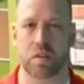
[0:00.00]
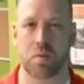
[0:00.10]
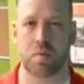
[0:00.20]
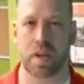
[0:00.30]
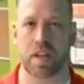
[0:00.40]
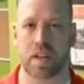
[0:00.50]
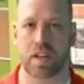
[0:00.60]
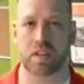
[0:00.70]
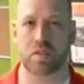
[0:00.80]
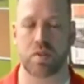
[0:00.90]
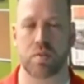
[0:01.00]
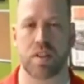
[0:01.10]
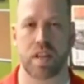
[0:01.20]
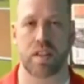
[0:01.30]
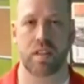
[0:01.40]
I won't make it an extremely
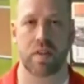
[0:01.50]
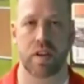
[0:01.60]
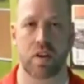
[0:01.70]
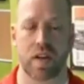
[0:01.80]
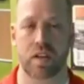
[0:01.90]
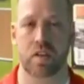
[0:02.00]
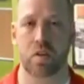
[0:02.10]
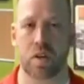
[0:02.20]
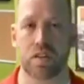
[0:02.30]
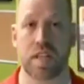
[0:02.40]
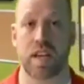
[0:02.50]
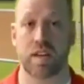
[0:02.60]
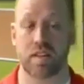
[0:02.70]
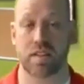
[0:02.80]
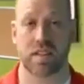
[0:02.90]
lengthy video. I could go all day
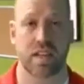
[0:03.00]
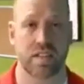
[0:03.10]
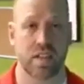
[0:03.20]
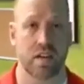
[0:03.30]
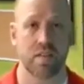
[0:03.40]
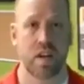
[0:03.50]
on this kind of stuff.